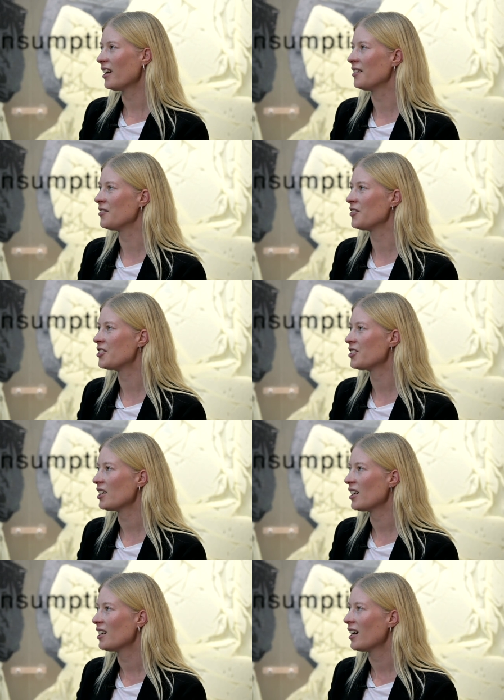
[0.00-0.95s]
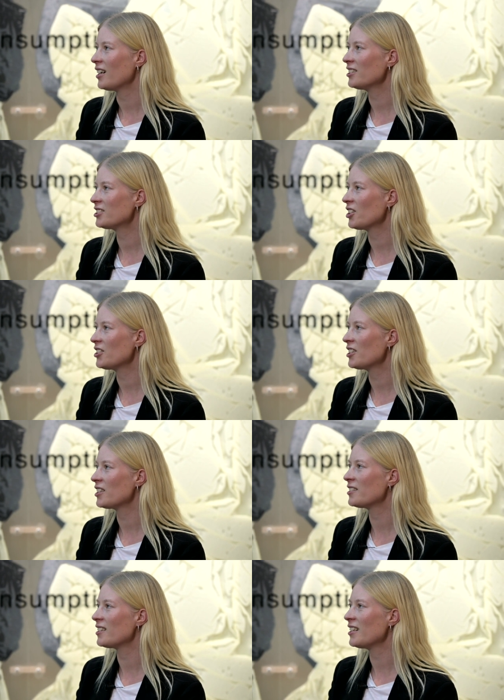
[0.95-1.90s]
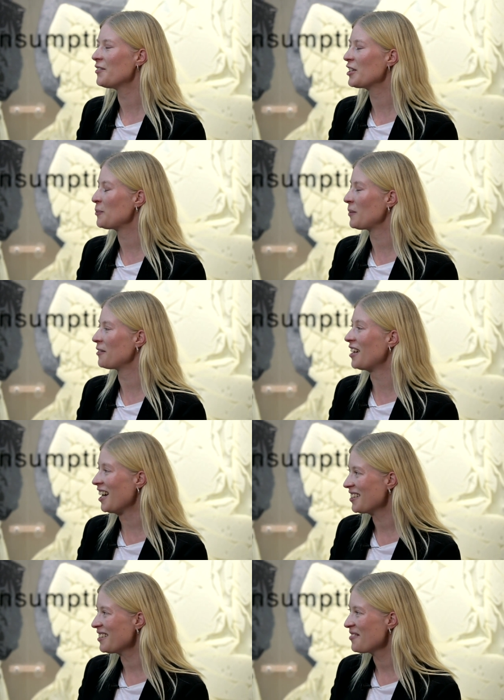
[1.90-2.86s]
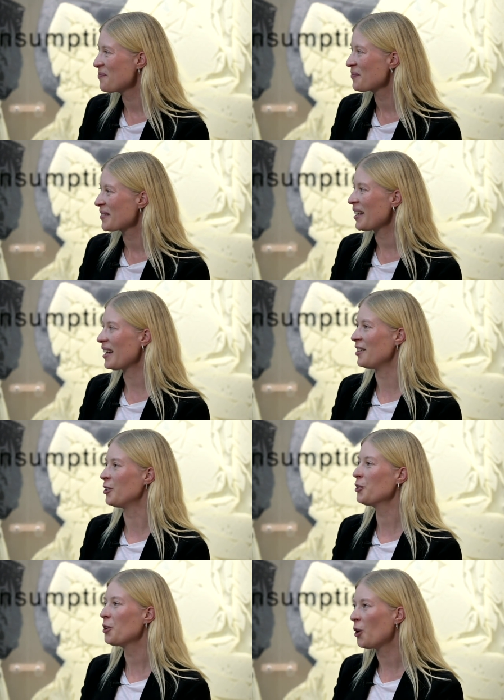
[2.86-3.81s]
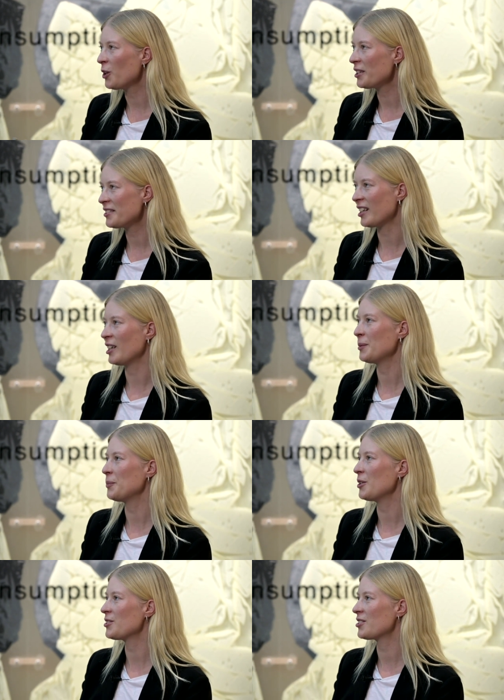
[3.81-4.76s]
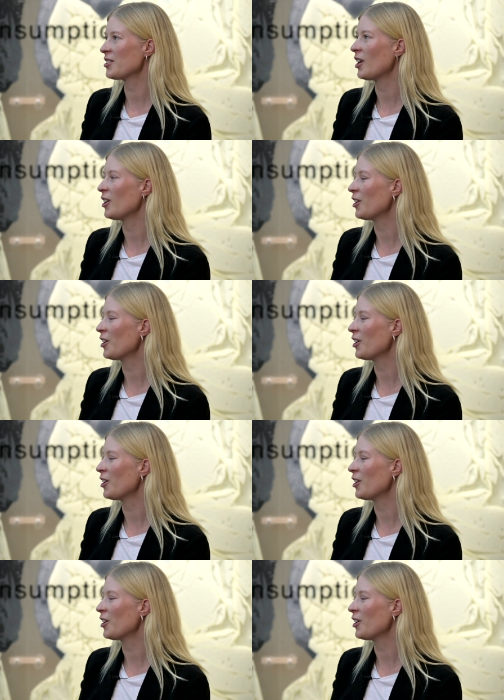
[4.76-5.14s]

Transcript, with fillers: And I started living in my van, uh, not all the time, but a